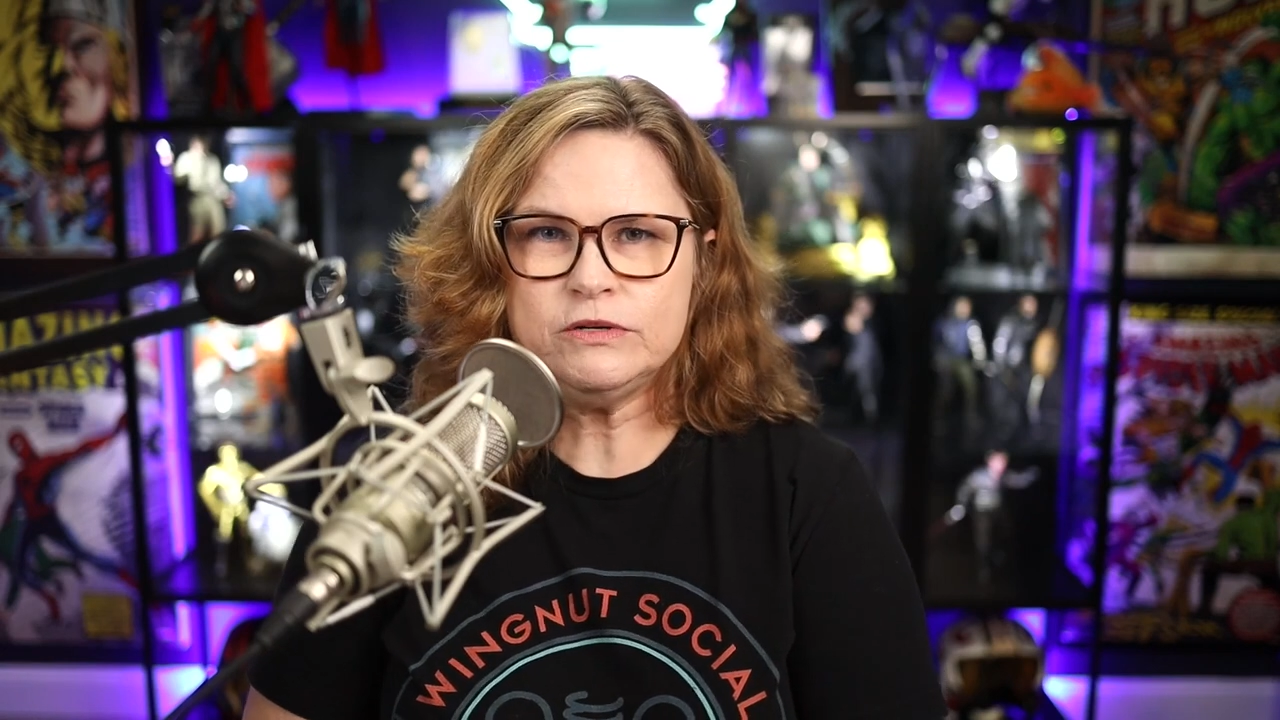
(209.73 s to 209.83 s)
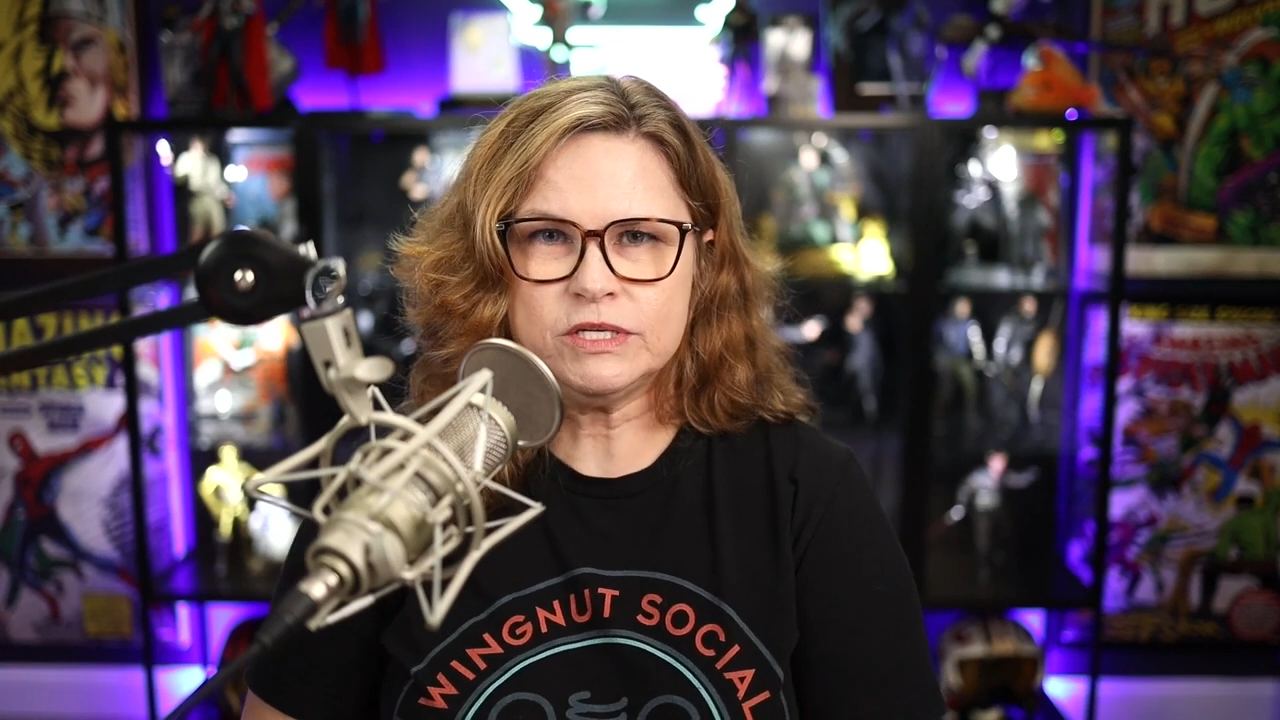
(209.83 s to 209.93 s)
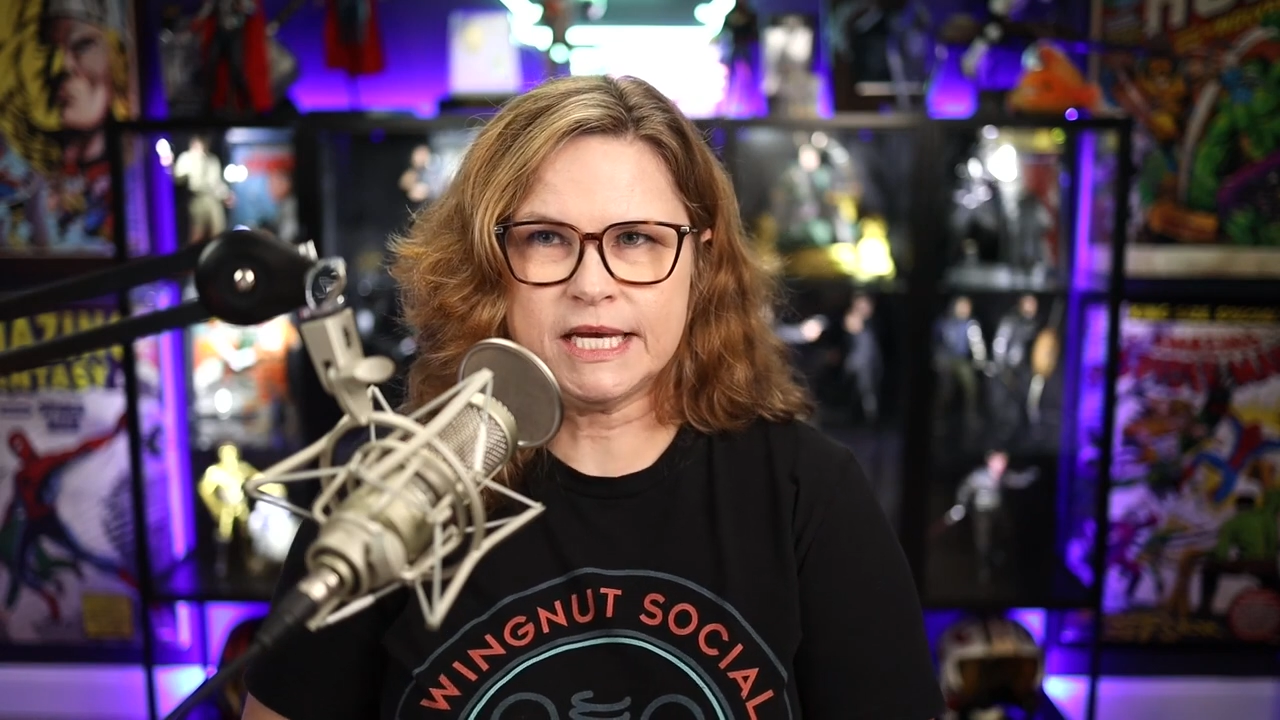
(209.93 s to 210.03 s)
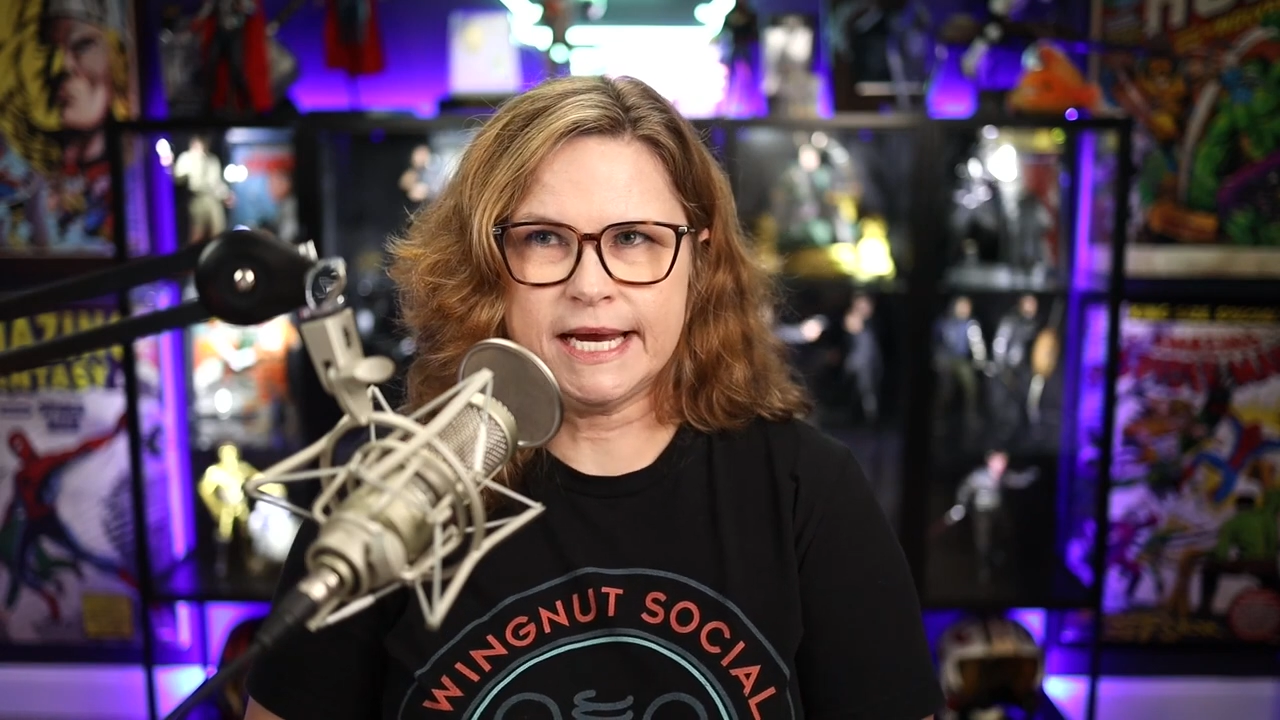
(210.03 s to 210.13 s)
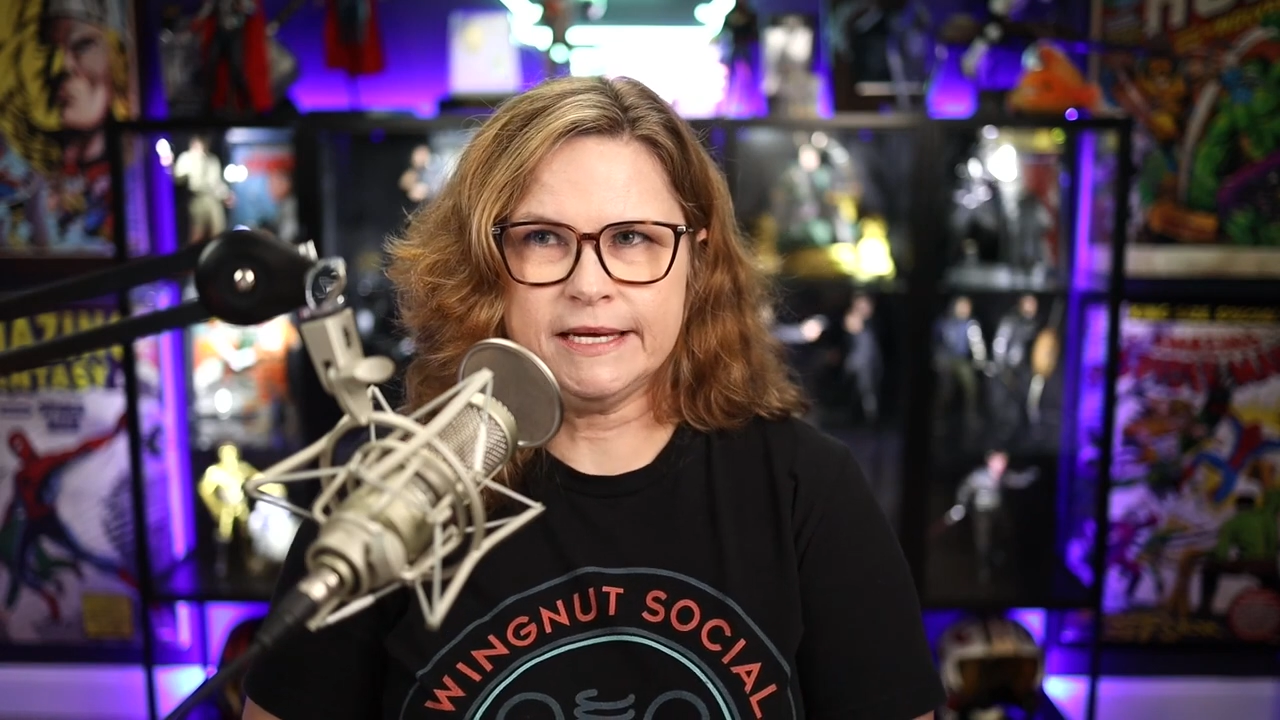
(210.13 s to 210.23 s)

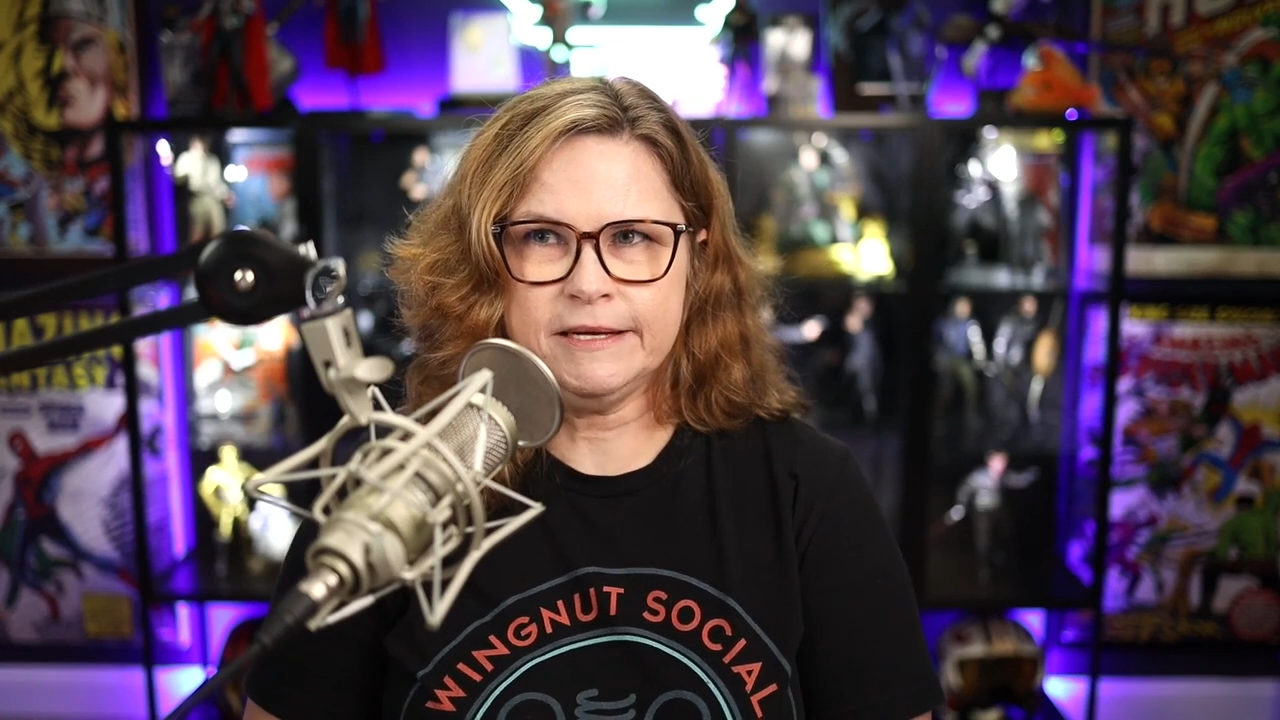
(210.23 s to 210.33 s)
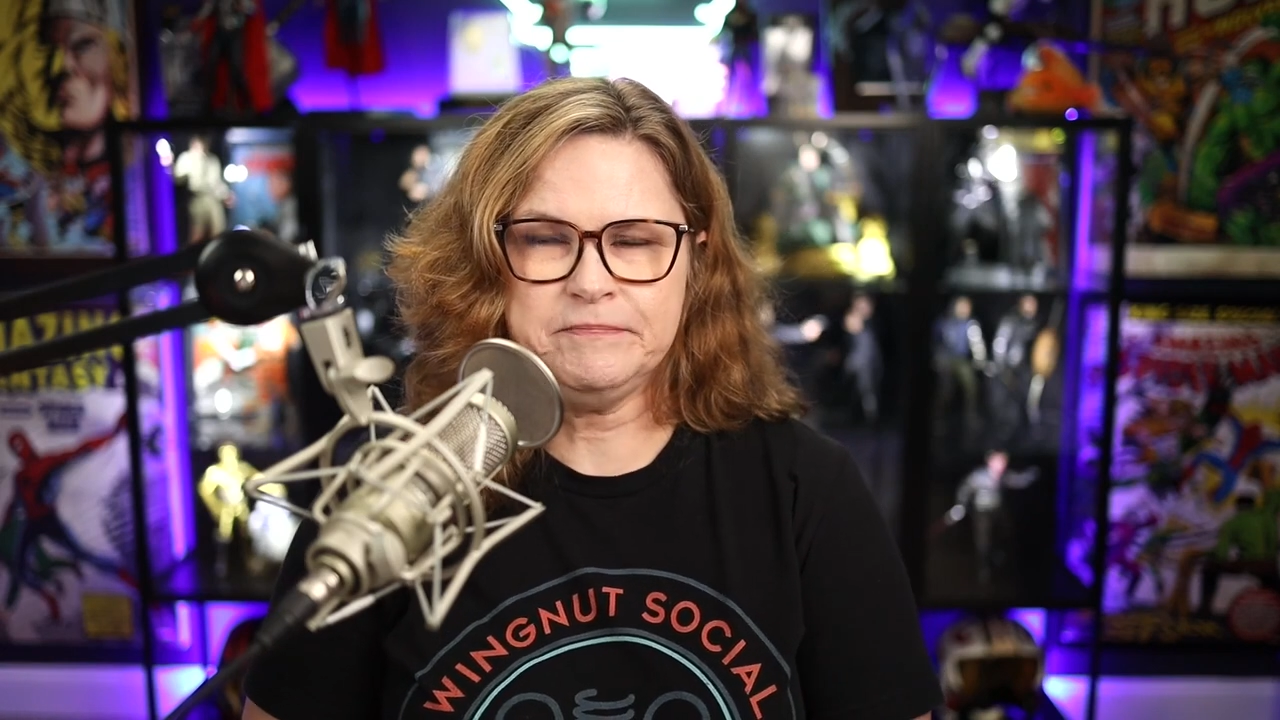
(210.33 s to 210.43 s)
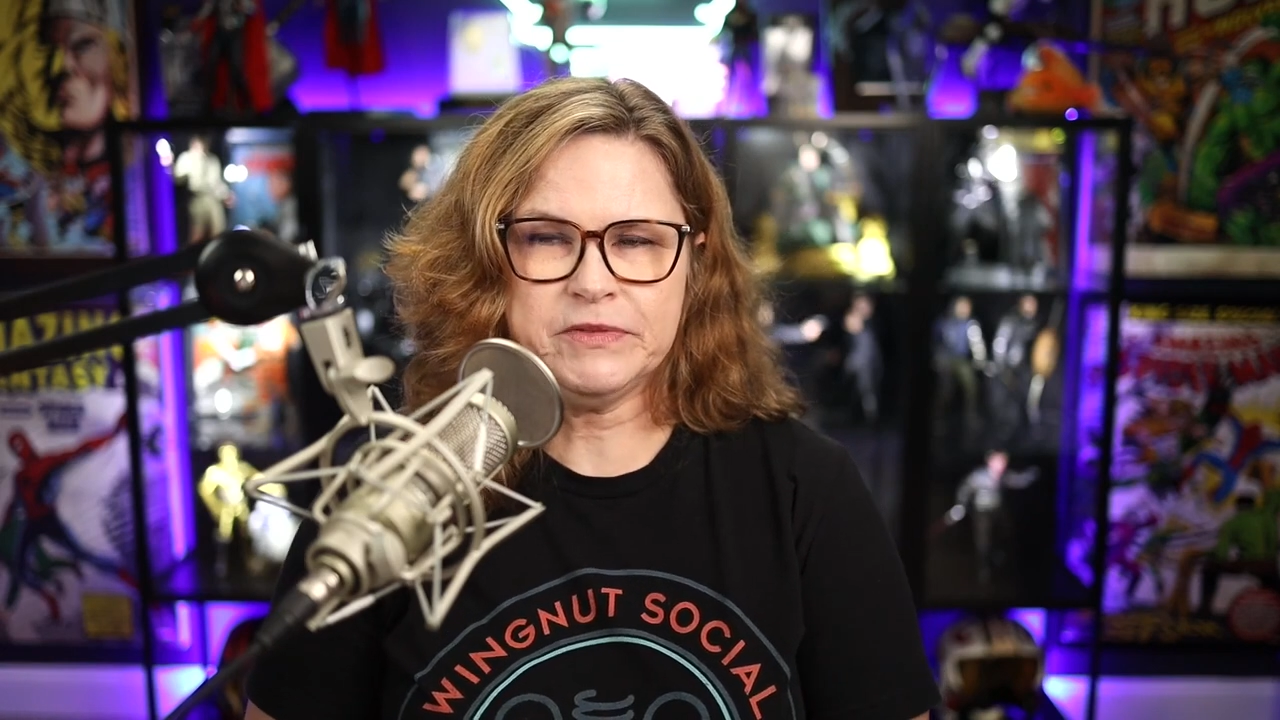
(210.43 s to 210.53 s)
say,